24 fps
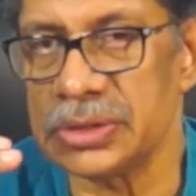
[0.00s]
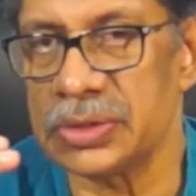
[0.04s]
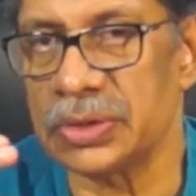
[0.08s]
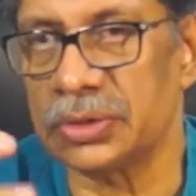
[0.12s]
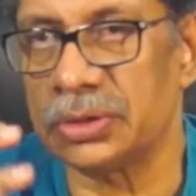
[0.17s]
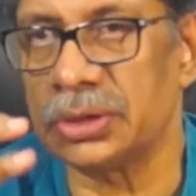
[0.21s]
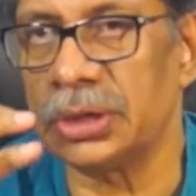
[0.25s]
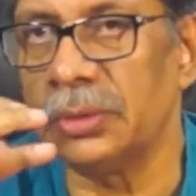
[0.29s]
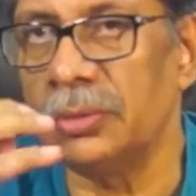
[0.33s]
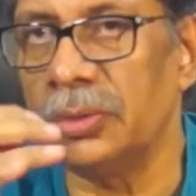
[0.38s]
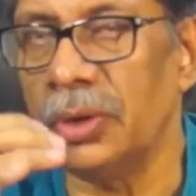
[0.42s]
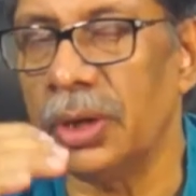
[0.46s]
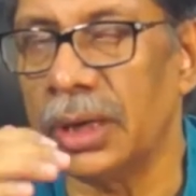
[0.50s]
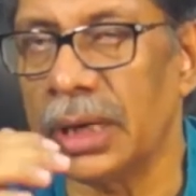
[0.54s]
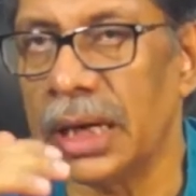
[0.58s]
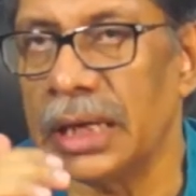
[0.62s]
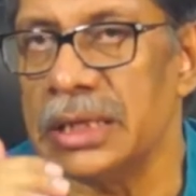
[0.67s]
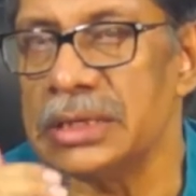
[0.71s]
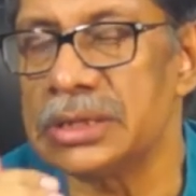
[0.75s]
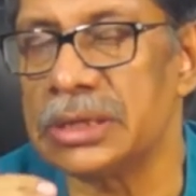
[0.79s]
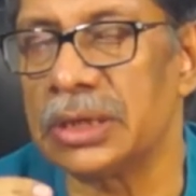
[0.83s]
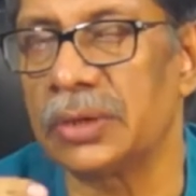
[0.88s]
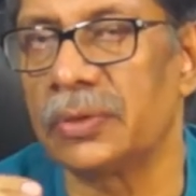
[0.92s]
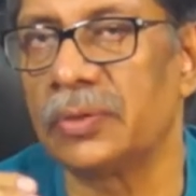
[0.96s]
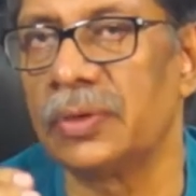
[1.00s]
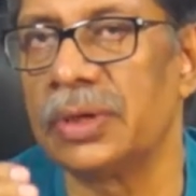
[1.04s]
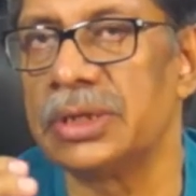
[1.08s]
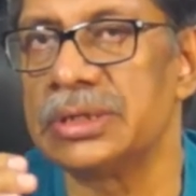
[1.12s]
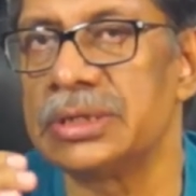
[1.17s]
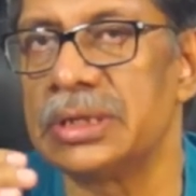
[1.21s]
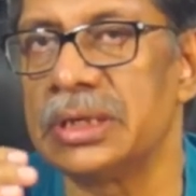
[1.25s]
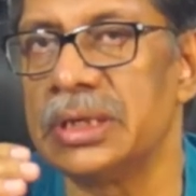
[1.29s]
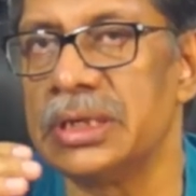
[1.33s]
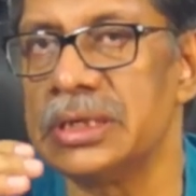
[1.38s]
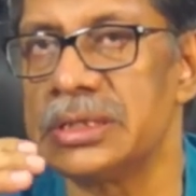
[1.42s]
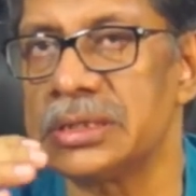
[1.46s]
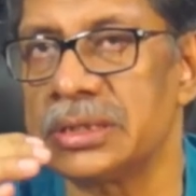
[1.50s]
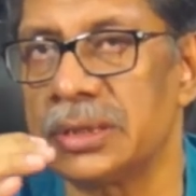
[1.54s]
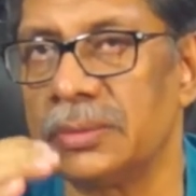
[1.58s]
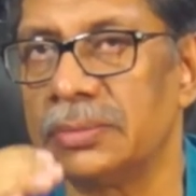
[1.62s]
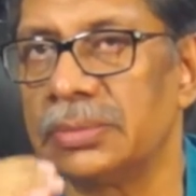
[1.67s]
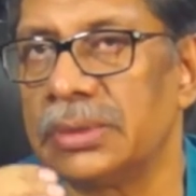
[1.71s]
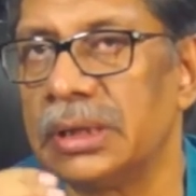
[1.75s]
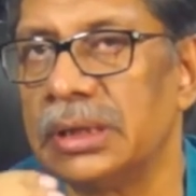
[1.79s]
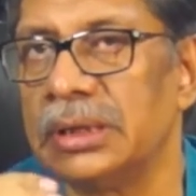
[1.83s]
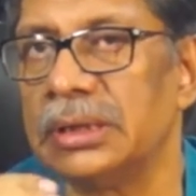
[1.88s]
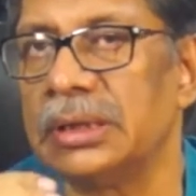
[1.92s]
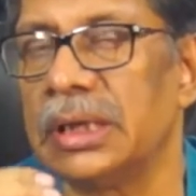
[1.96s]
So thermohaline circulation is
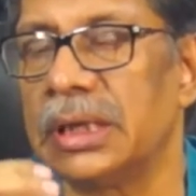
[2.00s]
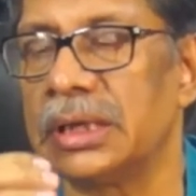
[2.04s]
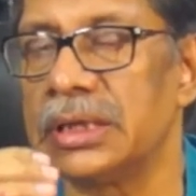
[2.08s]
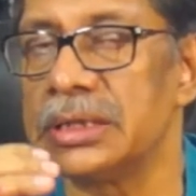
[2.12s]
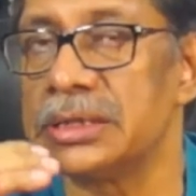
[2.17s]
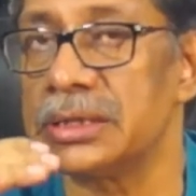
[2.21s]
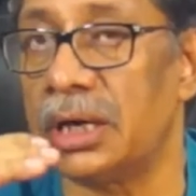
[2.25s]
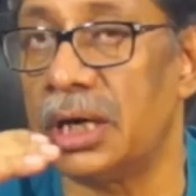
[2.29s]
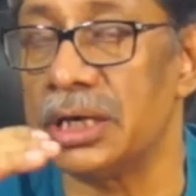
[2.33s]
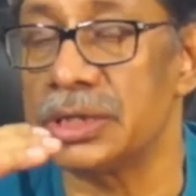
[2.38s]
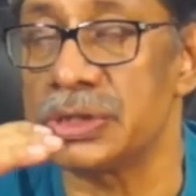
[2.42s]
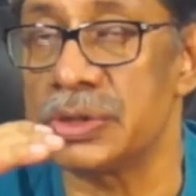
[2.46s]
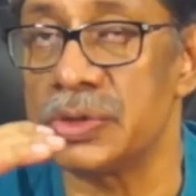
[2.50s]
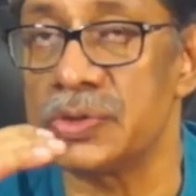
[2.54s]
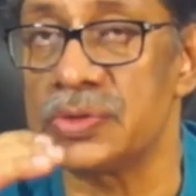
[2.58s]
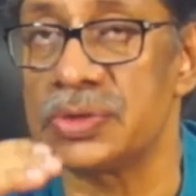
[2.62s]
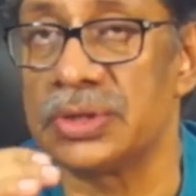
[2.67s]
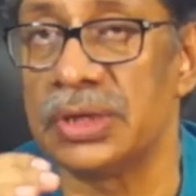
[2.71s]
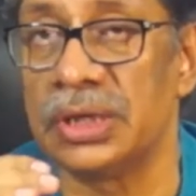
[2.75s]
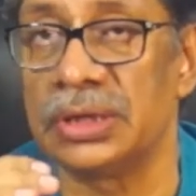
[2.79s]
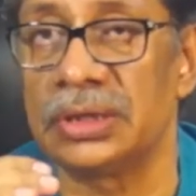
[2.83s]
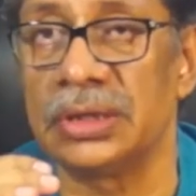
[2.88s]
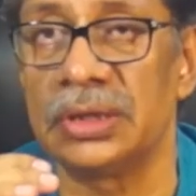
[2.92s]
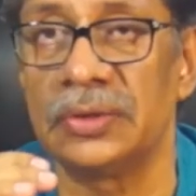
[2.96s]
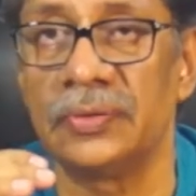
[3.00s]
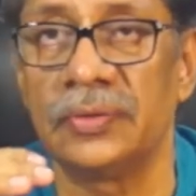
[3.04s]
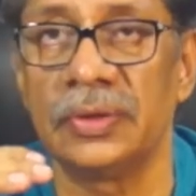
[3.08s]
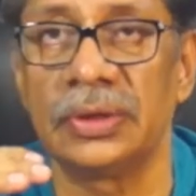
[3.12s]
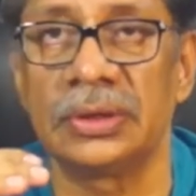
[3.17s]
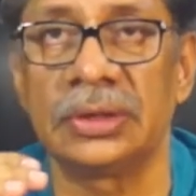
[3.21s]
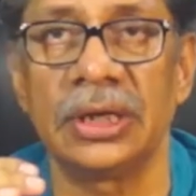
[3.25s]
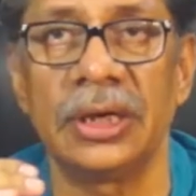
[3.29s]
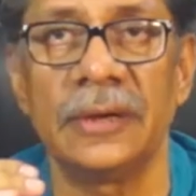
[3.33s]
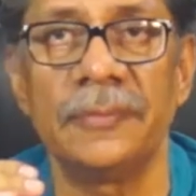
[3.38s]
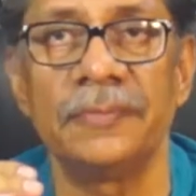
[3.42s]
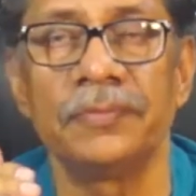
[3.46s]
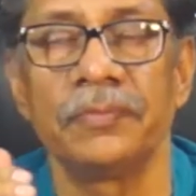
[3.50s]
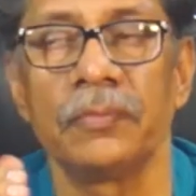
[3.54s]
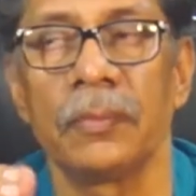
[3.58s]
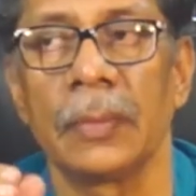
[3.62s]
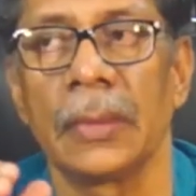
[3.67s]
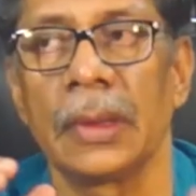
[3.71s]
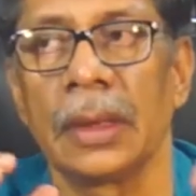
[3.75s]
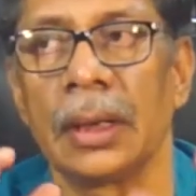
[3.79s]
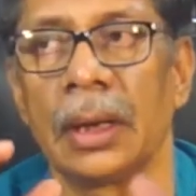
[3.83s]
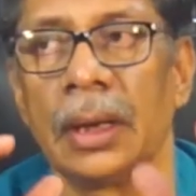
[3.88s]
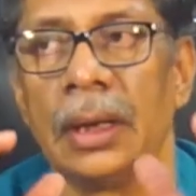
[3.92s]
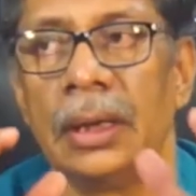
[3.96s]
something that is associated with
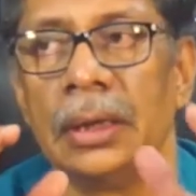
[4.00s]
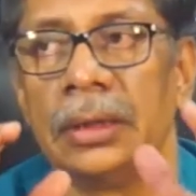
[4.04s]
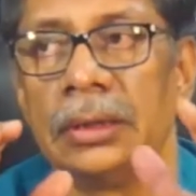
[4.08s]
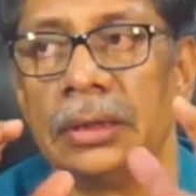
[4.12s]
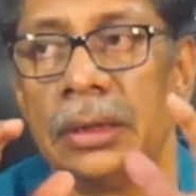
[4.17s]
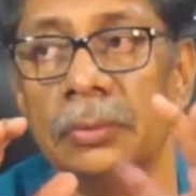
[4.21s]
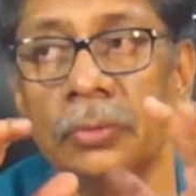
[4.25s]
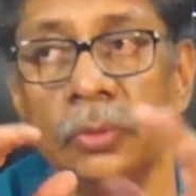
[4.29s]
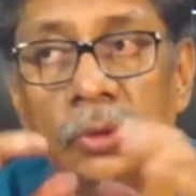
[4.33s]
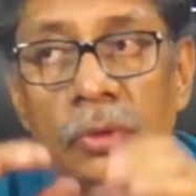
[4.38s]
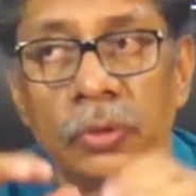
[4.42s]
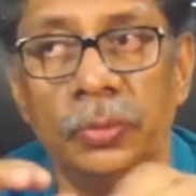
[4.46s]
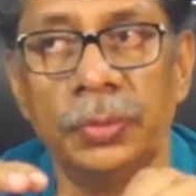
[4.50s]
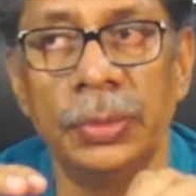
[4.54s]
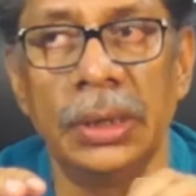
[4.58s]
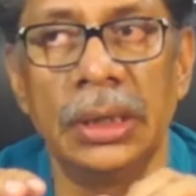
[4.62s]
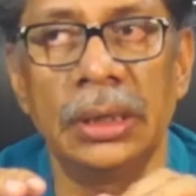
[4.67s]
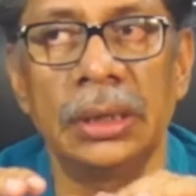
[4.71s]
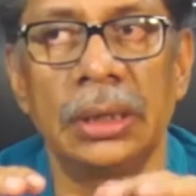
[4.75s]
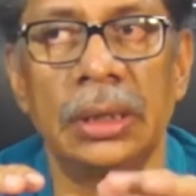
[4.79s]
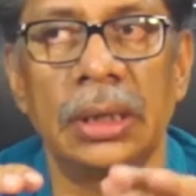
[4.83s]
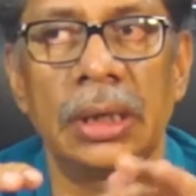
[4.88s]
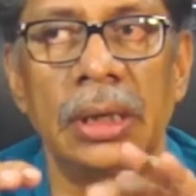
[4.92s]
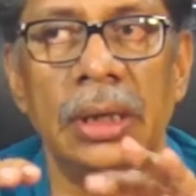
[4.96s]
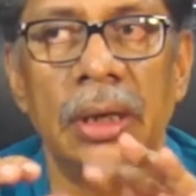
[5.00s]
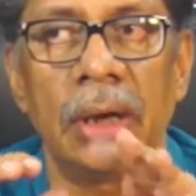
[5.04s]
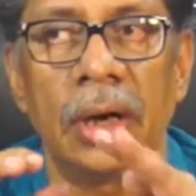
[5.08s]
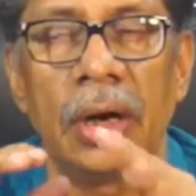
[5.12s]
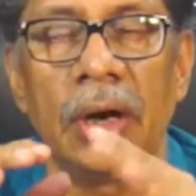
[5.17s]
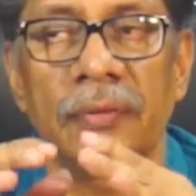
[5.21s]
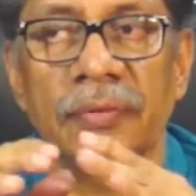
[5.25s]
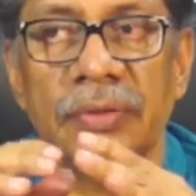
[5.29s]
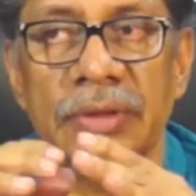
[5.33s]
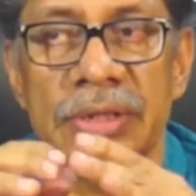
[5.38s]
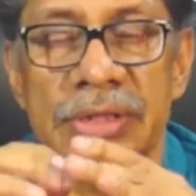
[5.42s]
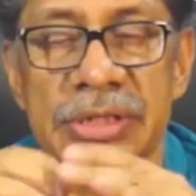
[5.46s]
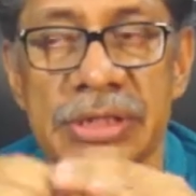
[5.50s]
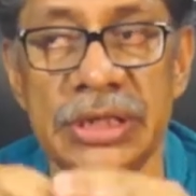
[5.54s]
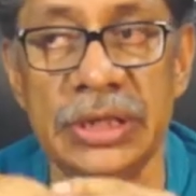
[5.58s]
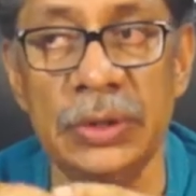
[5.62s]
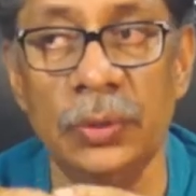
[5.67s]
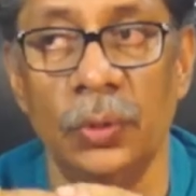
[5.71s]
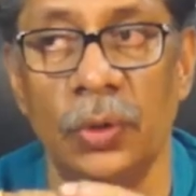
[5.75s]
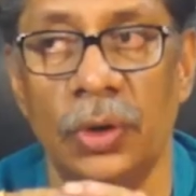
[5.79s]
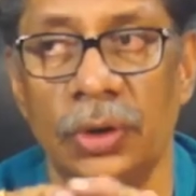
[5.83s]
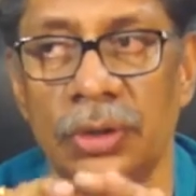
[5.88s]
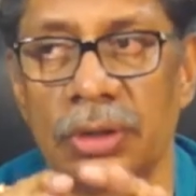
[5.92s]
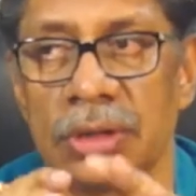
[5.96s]
the movement of the
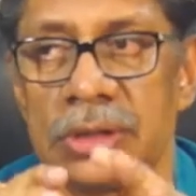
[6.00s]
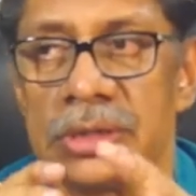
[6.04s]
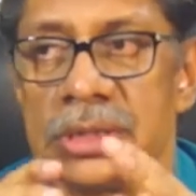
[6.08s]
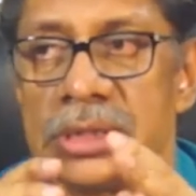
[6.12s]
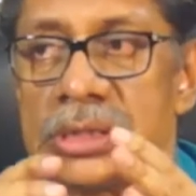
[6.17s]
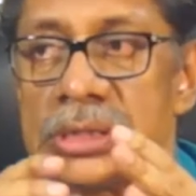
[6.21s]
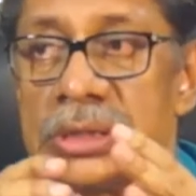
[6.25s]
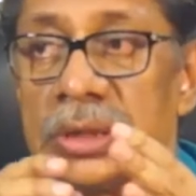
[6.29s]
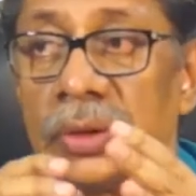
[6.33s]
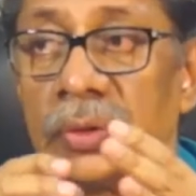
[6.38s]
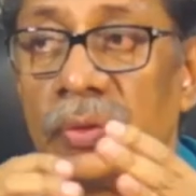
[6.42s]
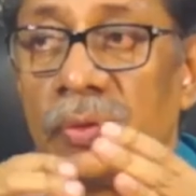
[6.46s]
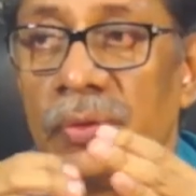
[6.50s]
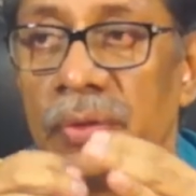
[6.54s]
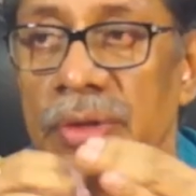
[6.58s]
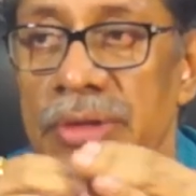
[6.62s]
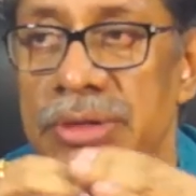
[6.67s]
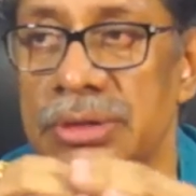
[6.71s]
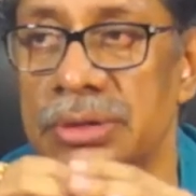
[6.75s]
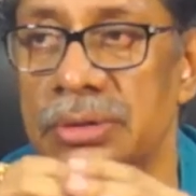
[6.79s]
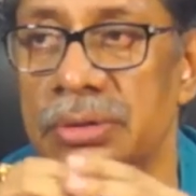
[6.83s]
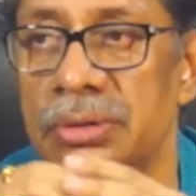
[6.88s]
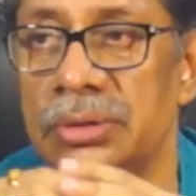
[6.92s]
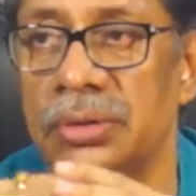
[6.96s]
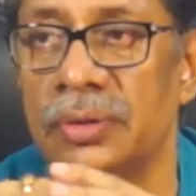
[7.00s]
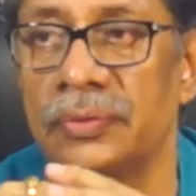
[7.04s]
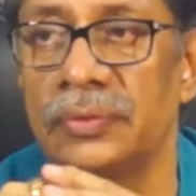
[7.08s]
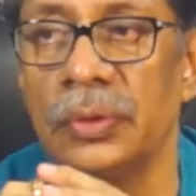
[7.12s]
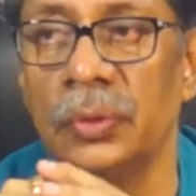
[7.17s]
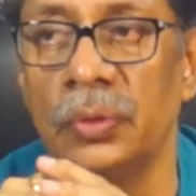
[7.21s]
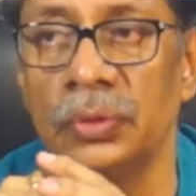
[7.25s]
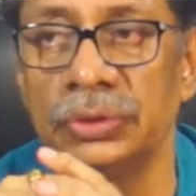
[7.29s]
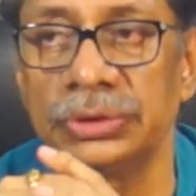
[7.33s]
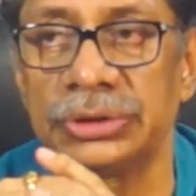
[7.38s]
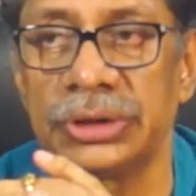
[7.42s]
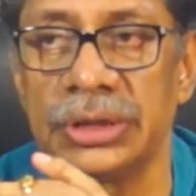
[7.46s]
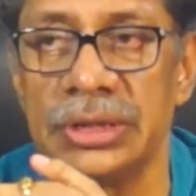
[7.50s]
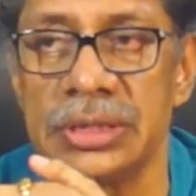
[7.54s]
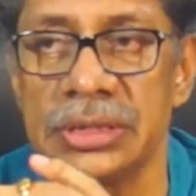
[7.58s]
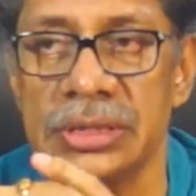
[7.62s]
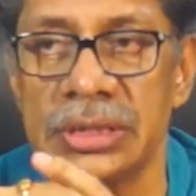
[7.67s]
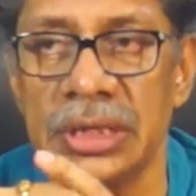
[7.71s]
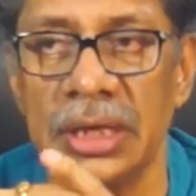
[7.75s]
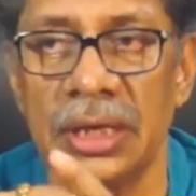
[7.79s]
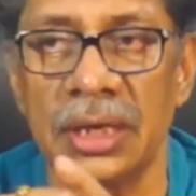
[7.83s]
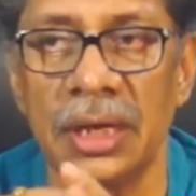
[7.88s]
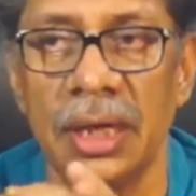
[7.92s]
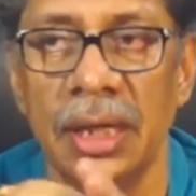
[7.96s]
seawater, the circulation of the oceans